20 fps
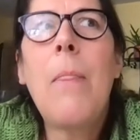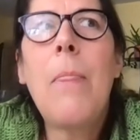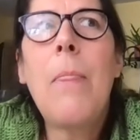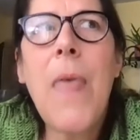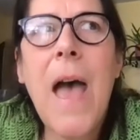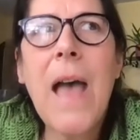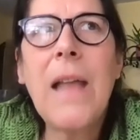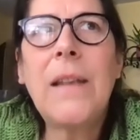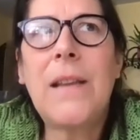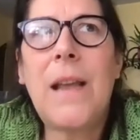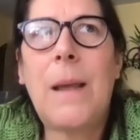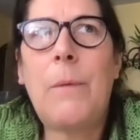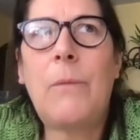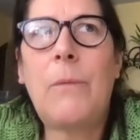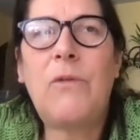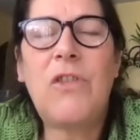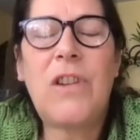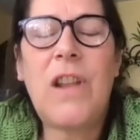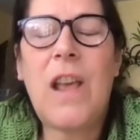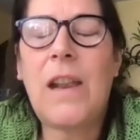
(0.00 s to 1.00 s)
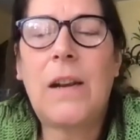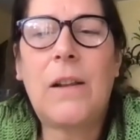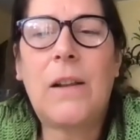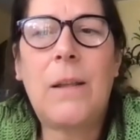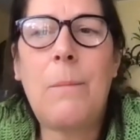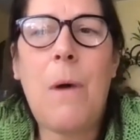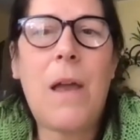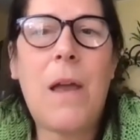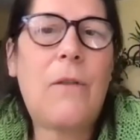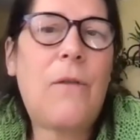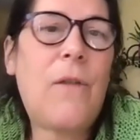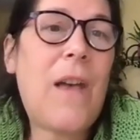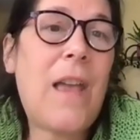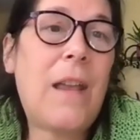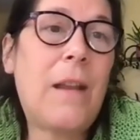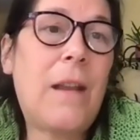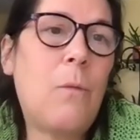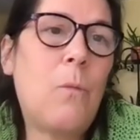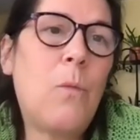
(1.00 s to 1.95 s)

that type of genetically modifying,